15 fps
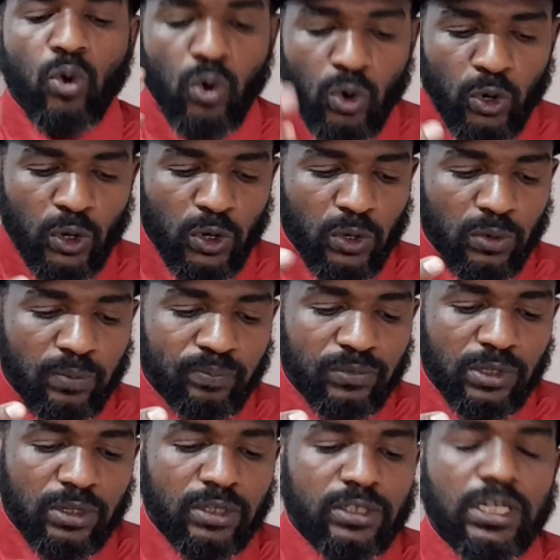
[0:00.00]

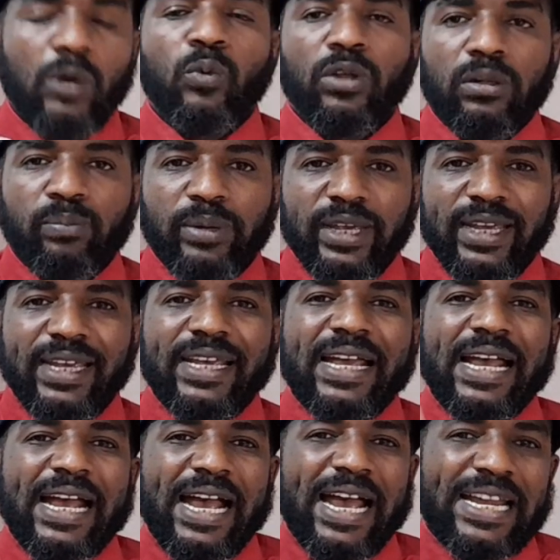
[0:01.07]
or there will
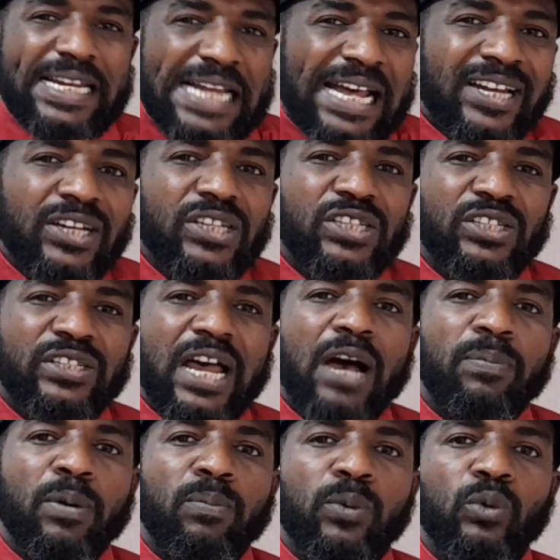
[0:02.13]
be an
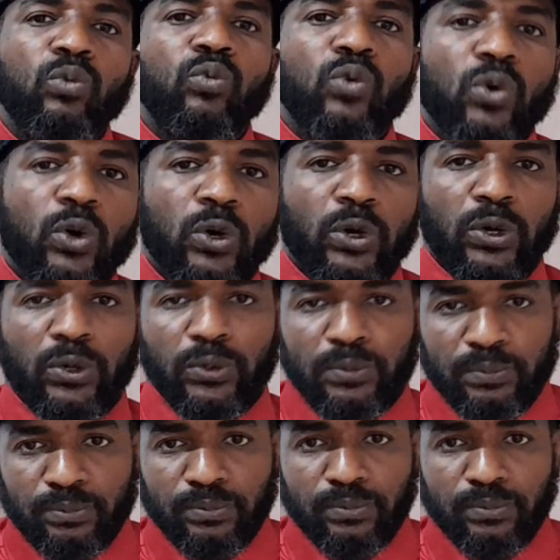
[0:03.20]
unstoppable war.